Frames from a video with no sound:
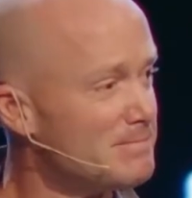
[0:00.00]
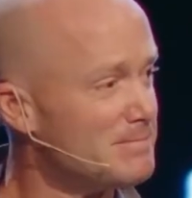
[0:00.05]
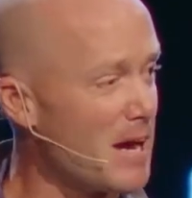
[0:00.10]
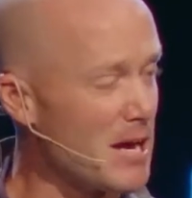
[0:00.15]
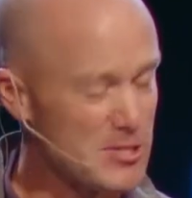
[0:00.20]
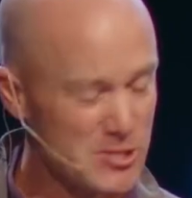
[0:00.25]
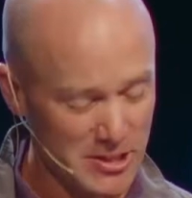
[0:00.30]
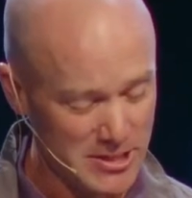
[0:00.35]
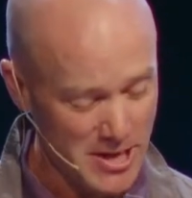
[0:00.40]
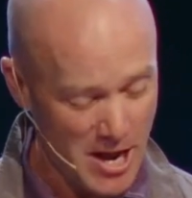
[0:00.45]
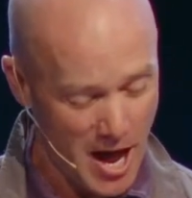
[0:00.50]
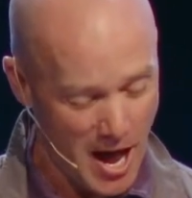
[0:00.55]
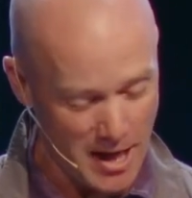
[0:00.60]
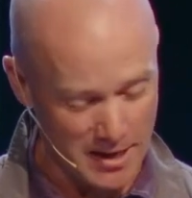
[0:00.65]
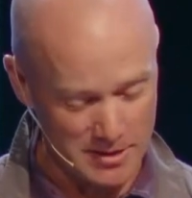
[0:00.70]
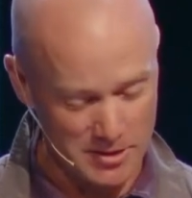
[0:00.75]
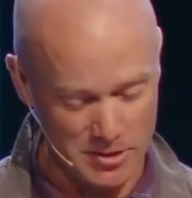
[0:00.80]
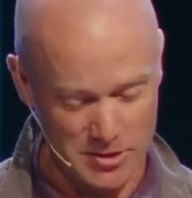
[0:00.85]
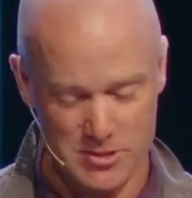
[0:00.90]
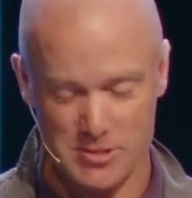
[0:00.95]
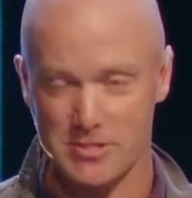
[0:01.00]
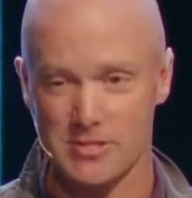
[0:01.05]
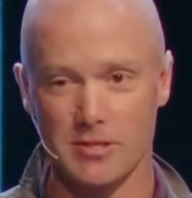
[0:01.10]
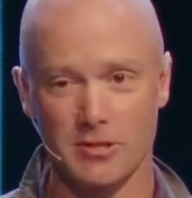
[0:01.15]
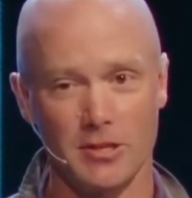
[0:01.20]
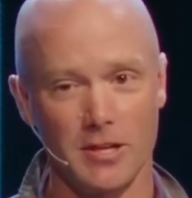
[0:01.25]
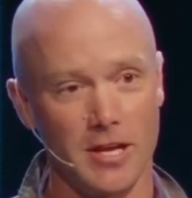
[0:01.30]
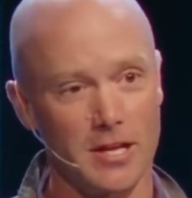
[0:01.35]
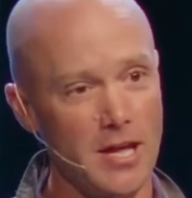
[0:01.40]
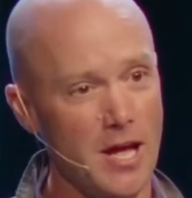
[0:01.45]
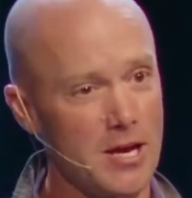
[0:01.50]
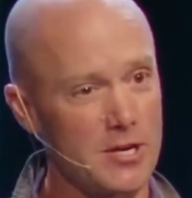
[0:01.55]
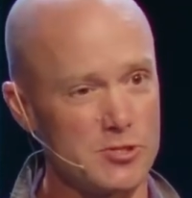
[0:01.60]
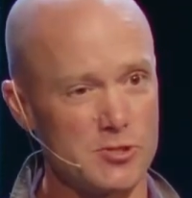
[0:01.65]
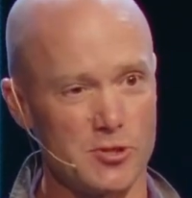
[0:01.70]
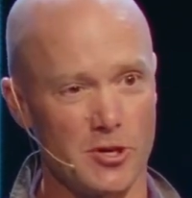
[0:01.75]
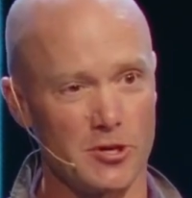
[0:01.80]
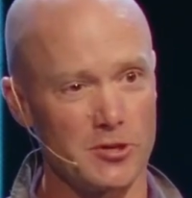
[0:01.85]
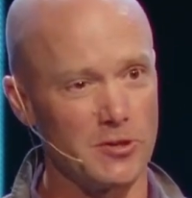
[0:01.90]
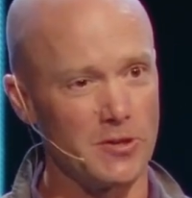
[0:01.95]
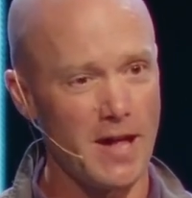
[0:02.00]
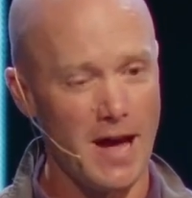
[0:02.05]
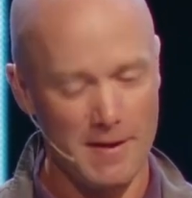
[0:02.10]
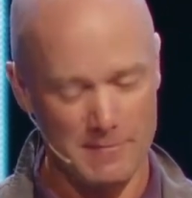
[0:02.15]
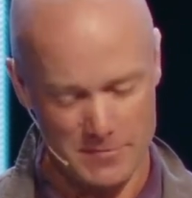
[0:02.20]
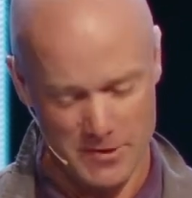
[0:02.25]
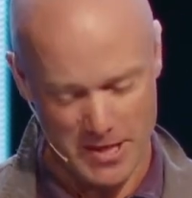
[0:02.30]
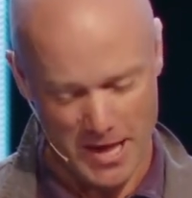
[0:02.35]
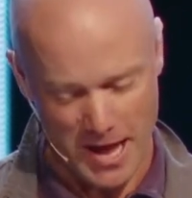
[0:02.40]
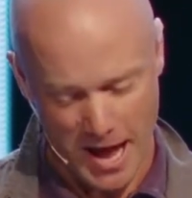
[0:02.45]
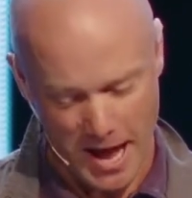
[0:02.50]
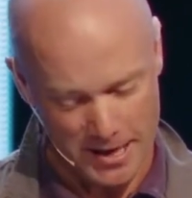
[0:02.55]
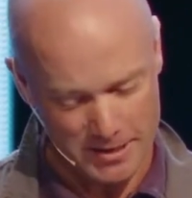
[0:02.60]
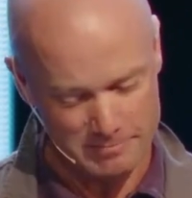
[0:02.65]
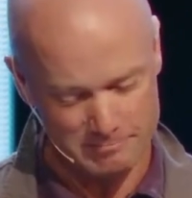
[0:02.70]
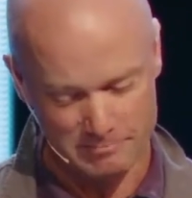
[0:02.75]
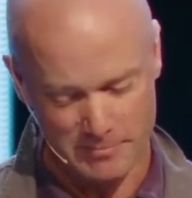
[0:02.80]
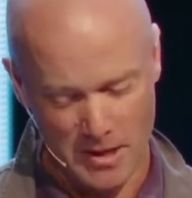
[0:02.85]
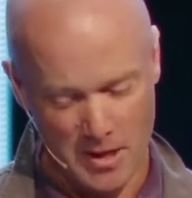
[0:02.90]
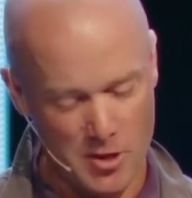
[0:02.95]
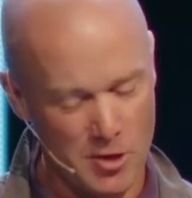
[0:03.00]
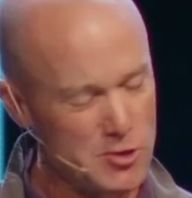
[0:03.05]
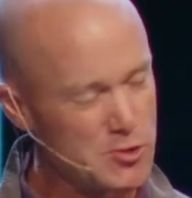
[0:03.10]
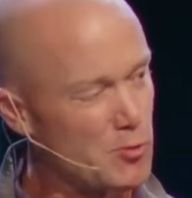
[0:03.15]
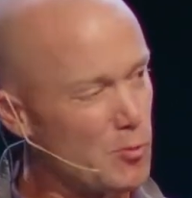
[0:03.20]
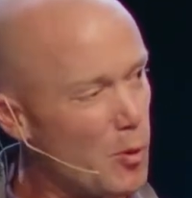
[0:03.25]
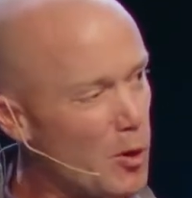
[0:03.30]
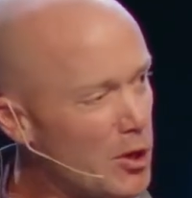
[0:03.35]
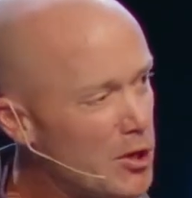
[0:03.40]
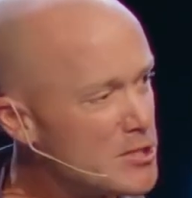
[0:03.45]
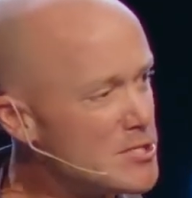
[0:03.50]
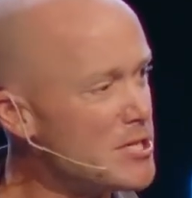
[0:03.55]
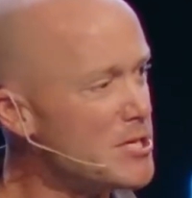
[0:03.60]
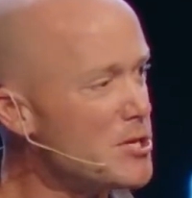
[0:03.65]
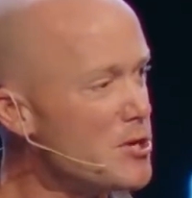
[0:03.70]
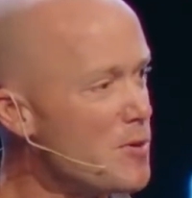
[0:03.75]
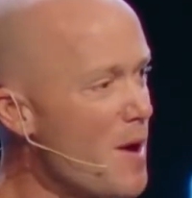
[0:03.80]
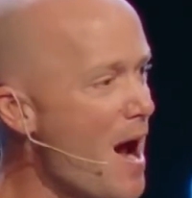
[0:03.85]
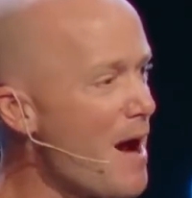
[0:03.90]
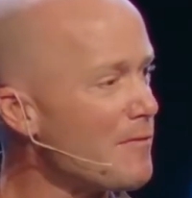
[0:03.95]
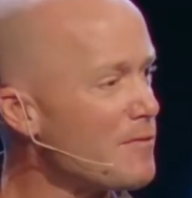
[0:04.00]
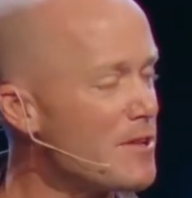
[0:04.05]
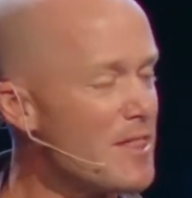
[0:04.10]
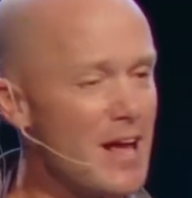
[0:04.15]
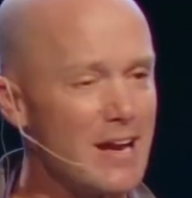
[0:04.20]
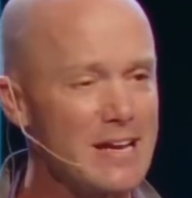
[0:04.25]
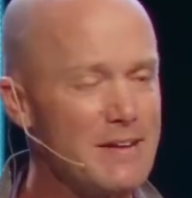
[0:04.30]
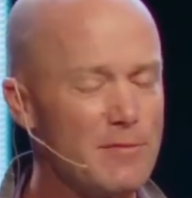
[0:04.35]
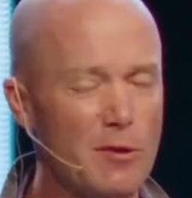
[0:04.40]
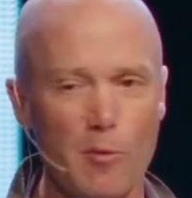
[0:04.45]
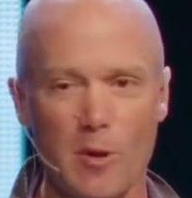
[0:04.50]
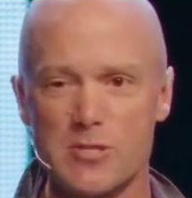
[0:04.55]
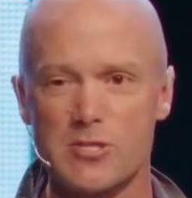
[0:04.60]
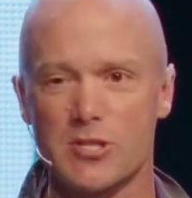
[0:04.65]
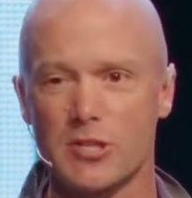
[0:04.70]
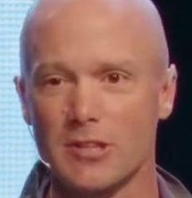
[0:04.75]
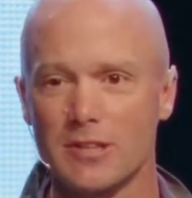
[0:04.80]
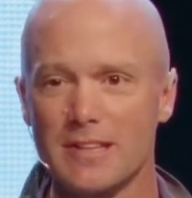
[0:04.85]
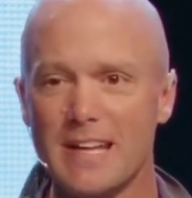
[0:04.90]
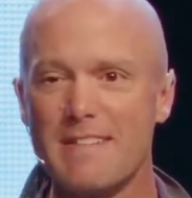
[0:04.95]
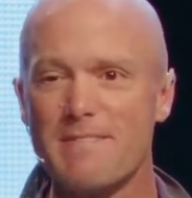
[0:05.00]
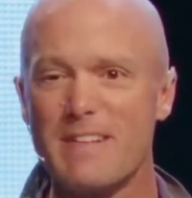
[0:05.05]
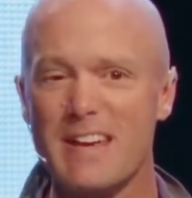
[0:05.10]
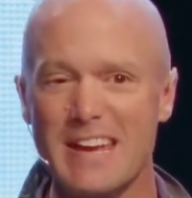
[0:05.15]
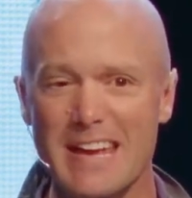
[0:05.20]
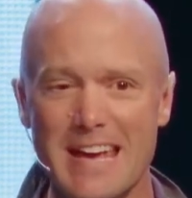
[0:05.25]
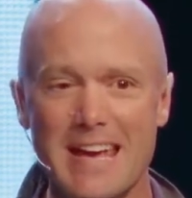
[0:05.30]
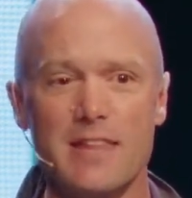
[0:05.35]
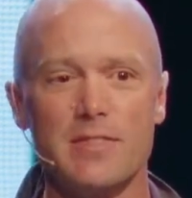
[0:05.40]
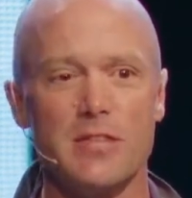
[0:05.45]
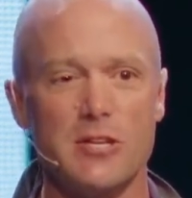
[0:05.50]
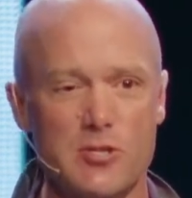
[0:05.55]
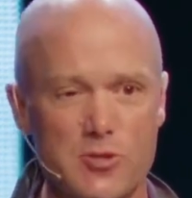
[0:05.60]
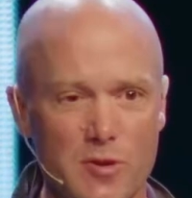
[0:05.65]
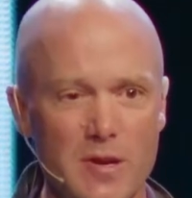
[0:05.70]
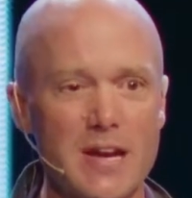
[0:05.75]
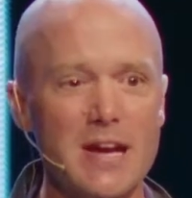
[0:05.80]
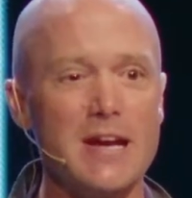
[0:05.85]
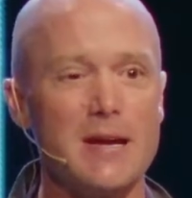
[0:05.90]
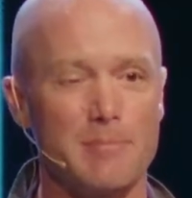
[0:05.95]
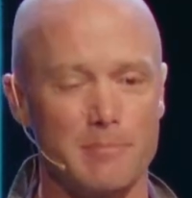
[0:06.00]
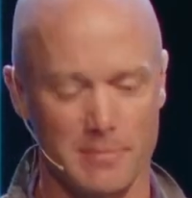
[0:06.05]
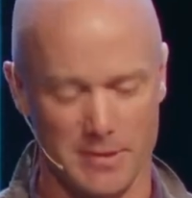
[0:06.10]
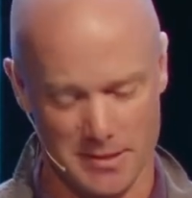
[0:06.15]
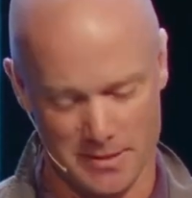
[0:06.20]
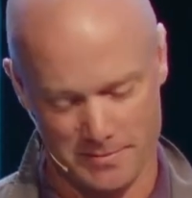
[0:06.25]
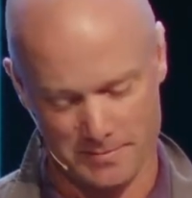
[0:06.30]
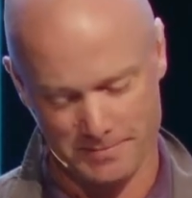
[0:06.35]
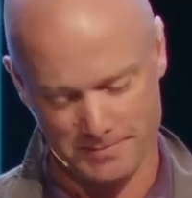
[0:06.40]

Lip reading: Actually not. There's still a lot of struggle after that. There's work to do after that, even once you're living in the dream.